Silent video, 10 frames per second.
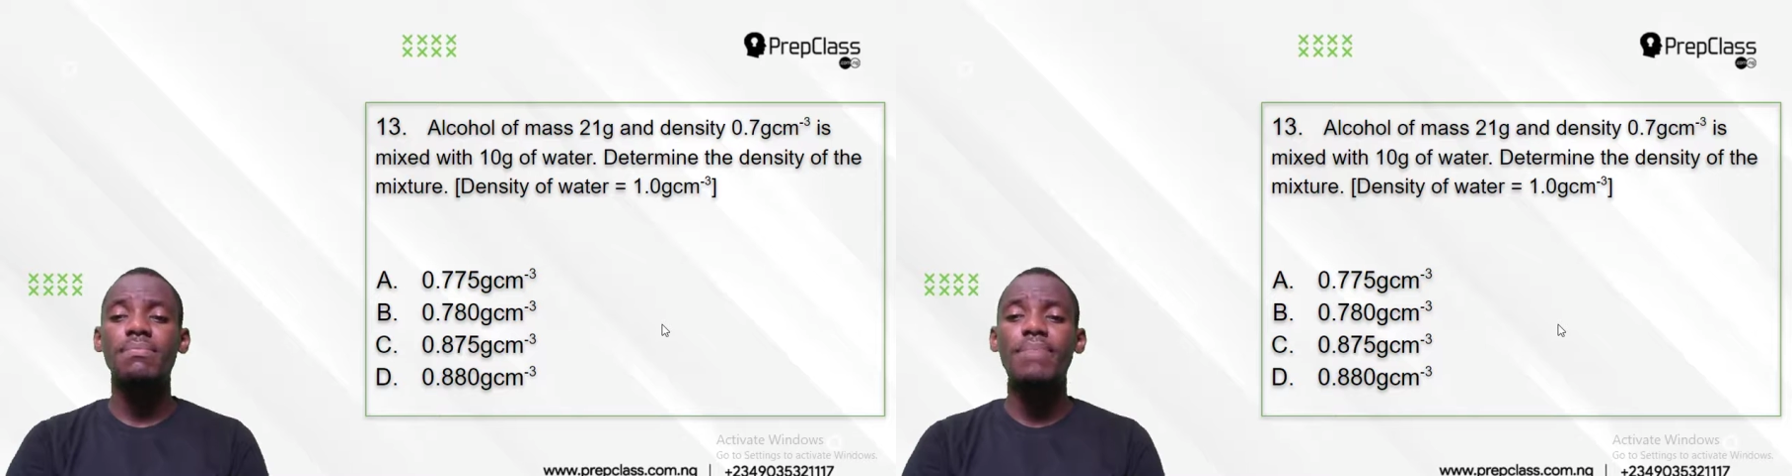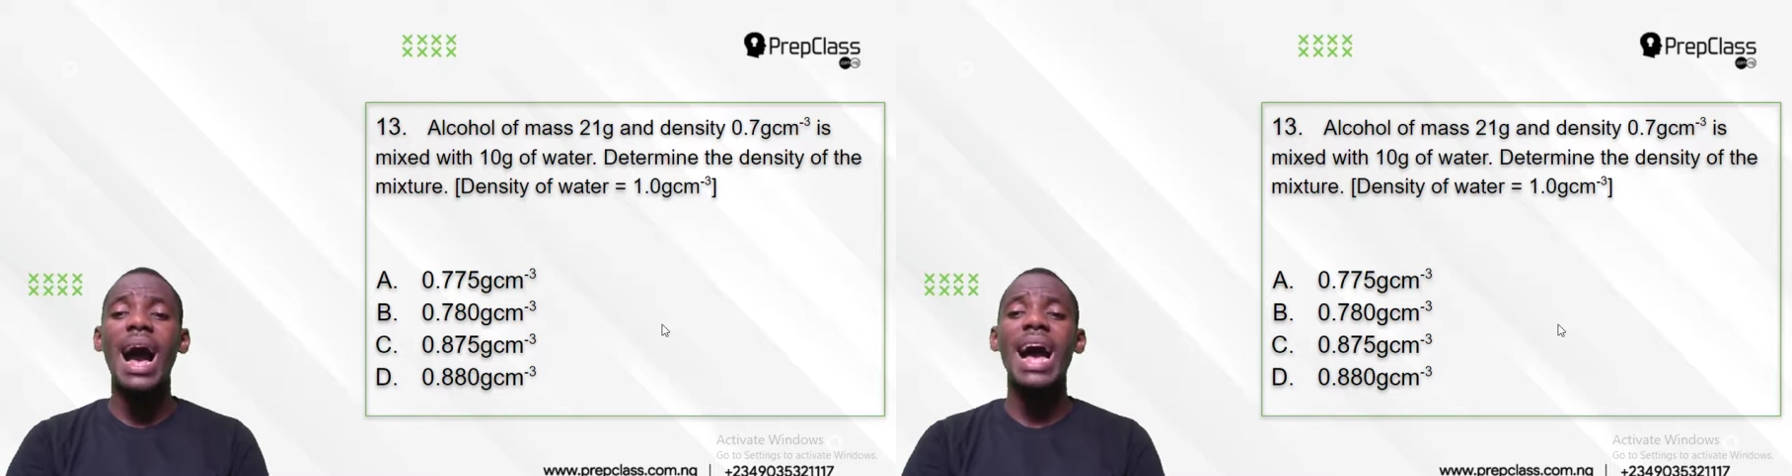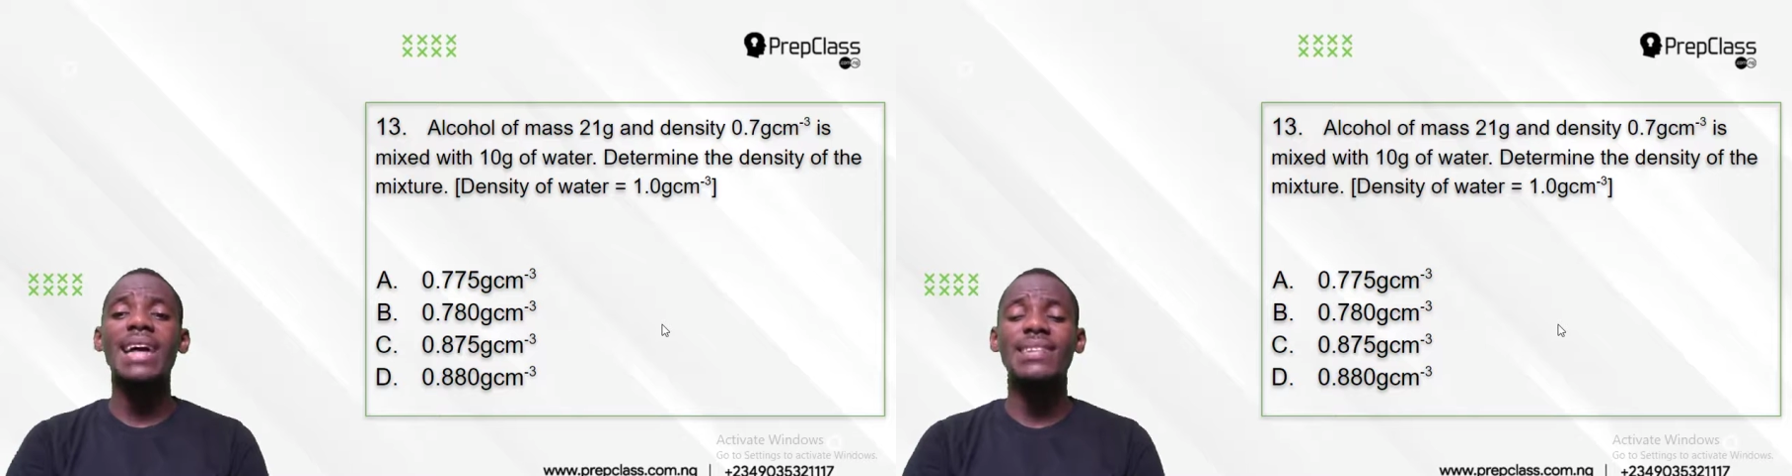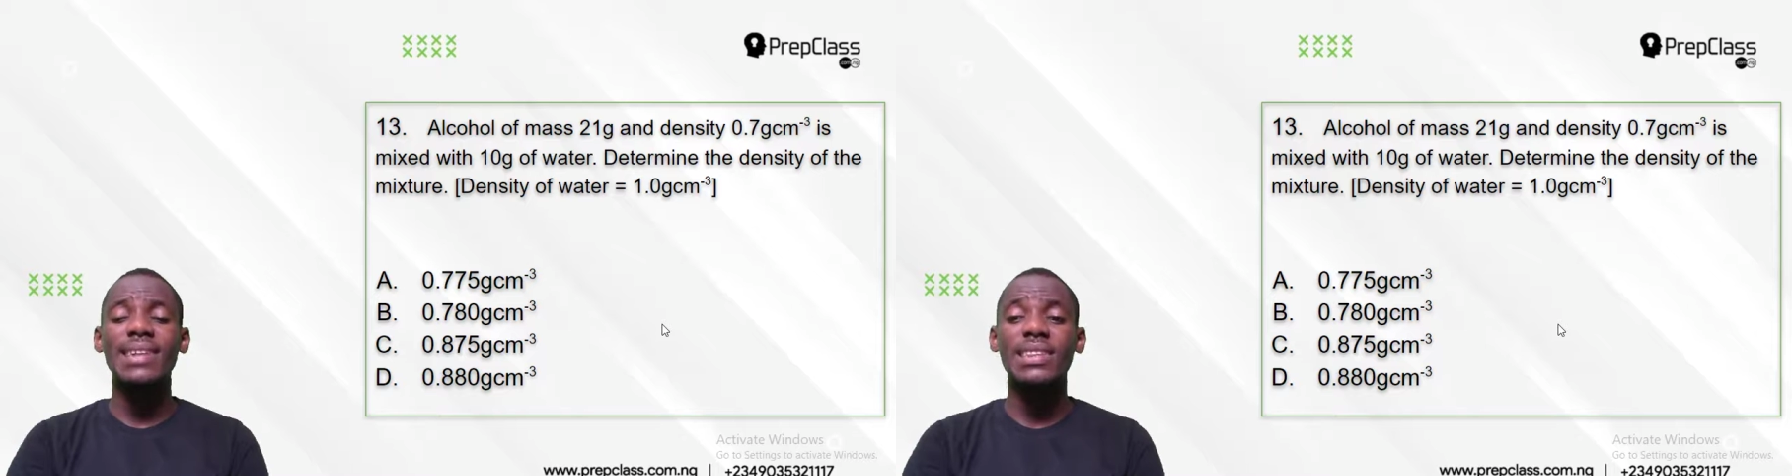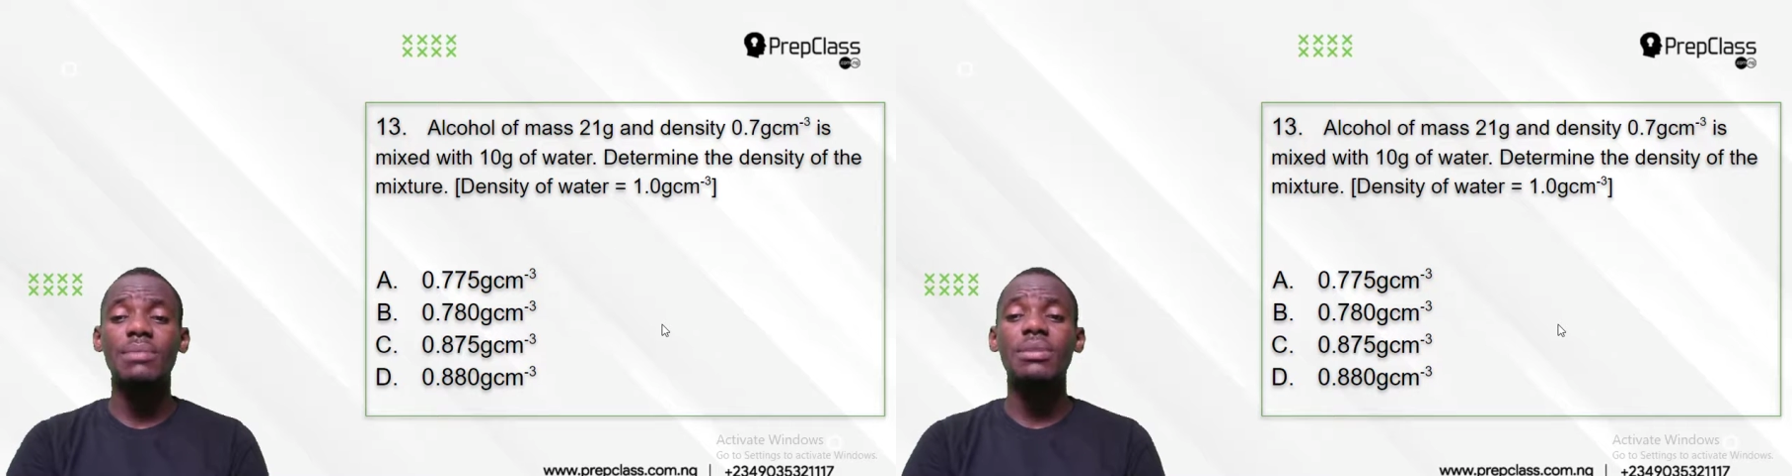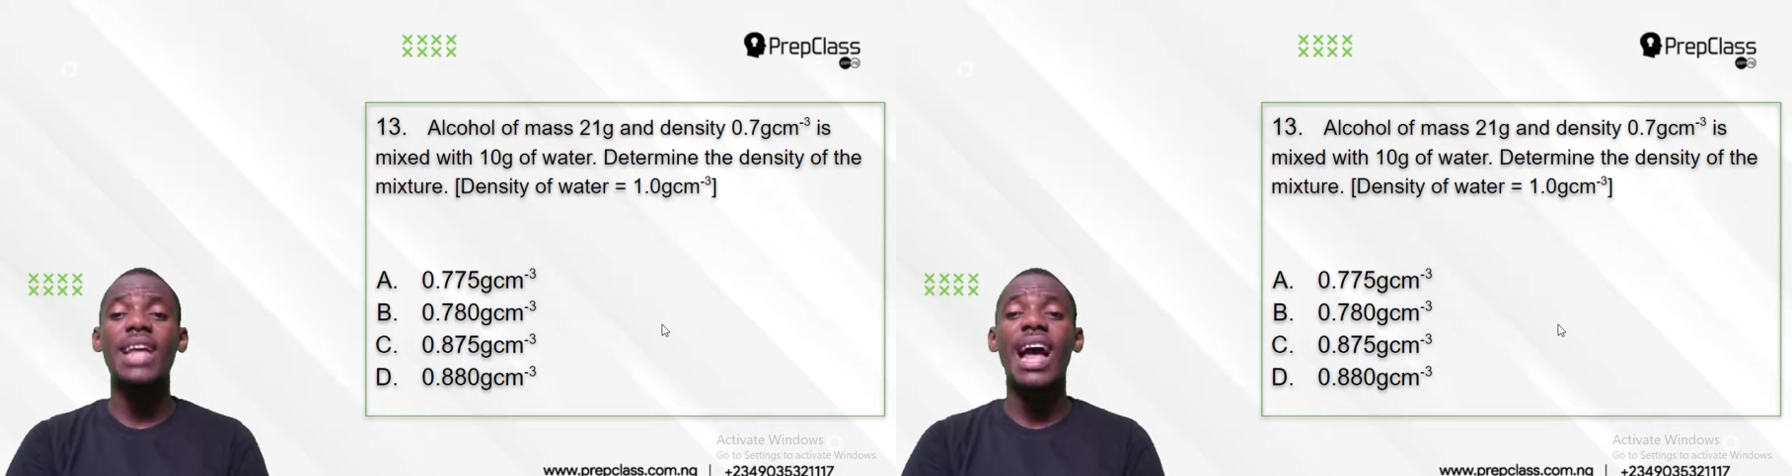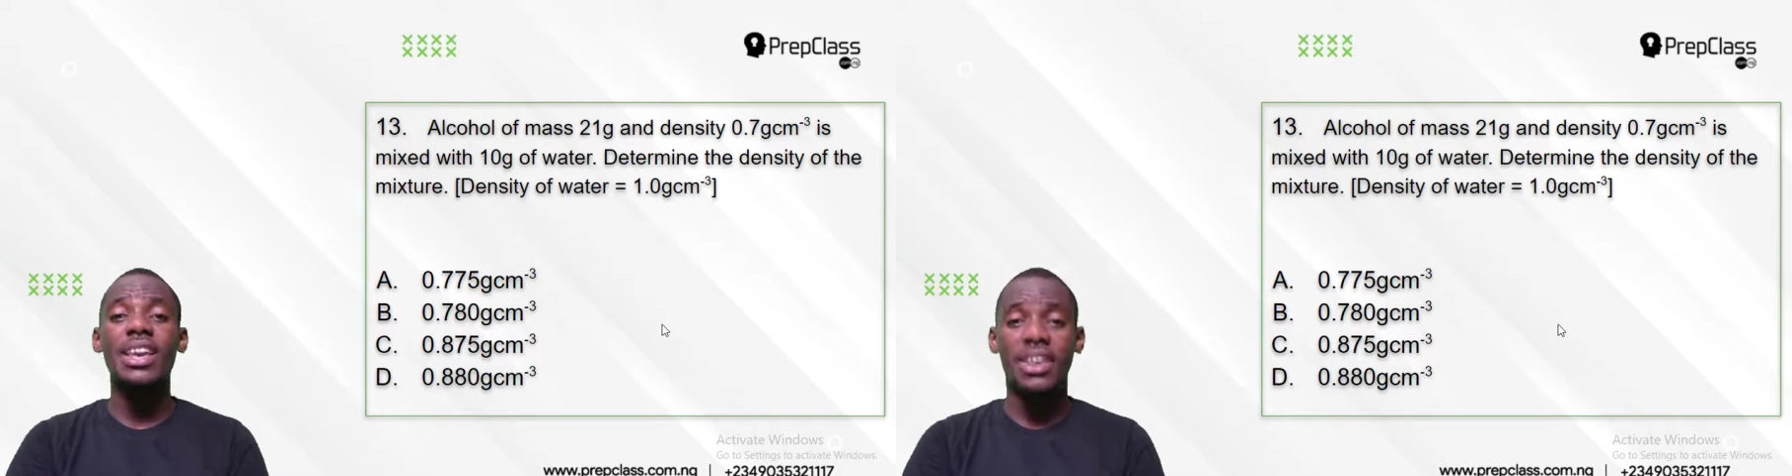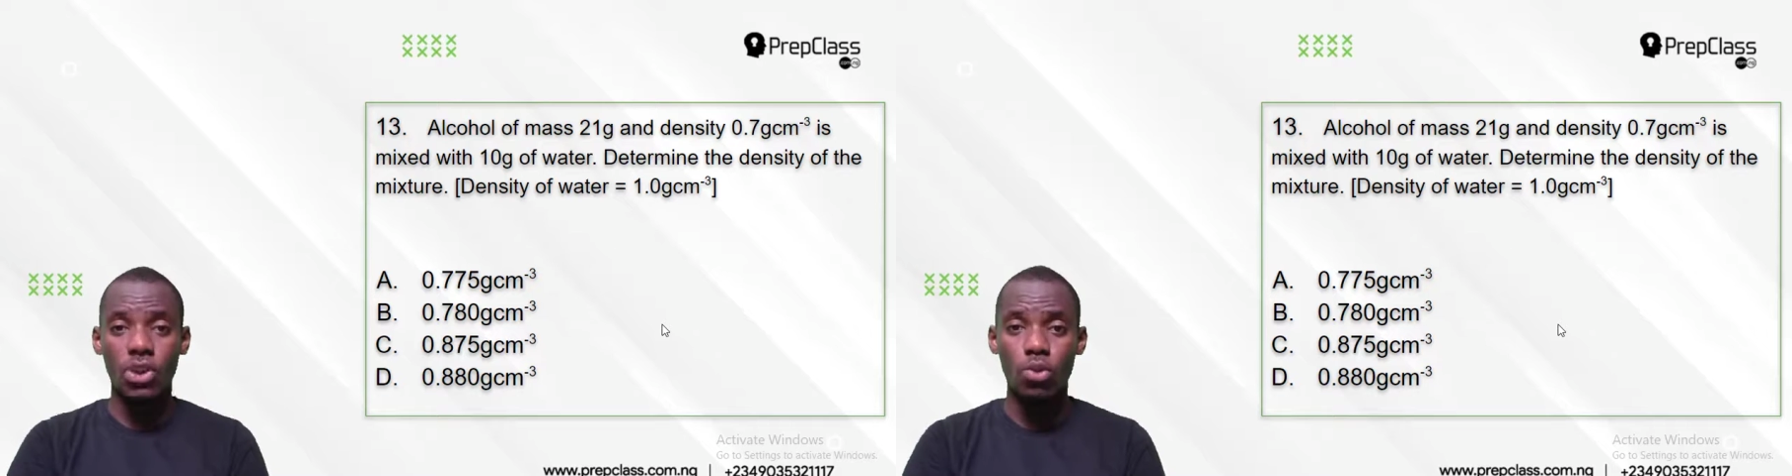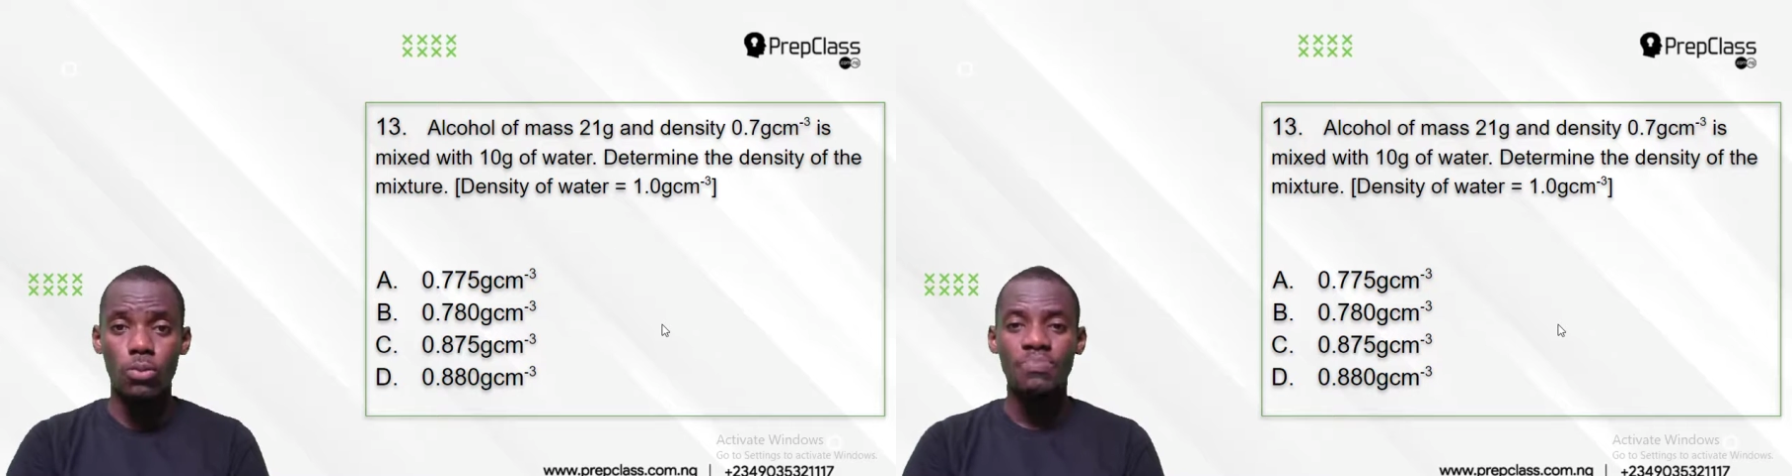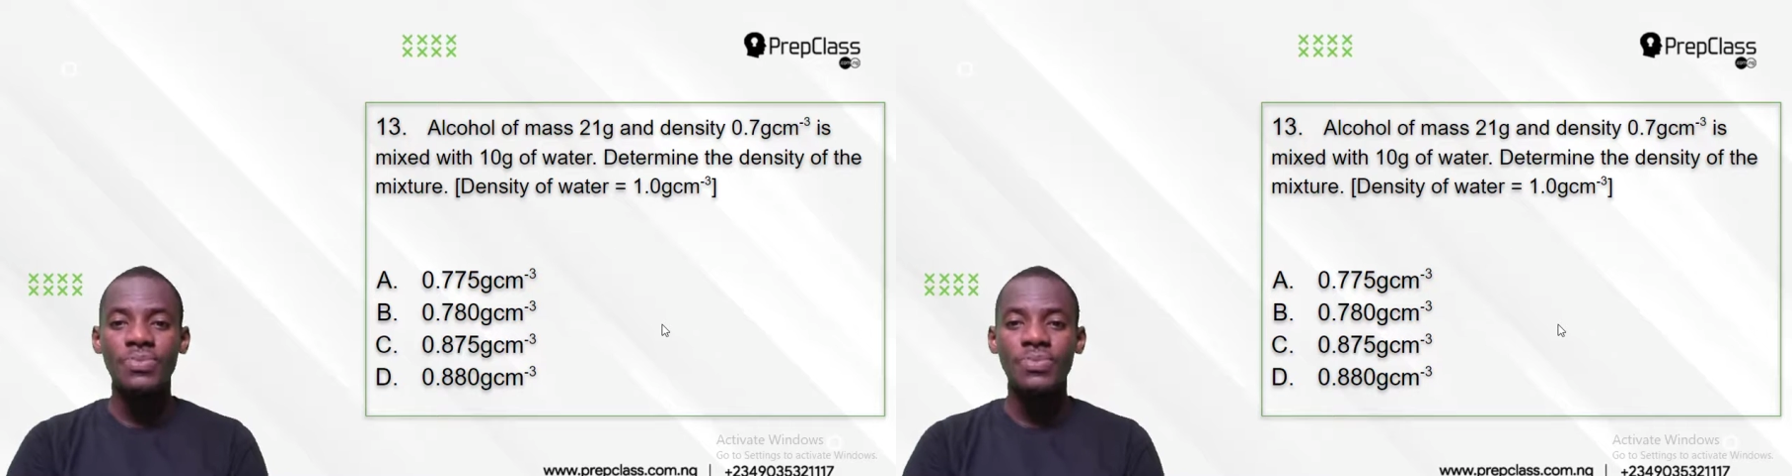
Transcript: per centimeter cube.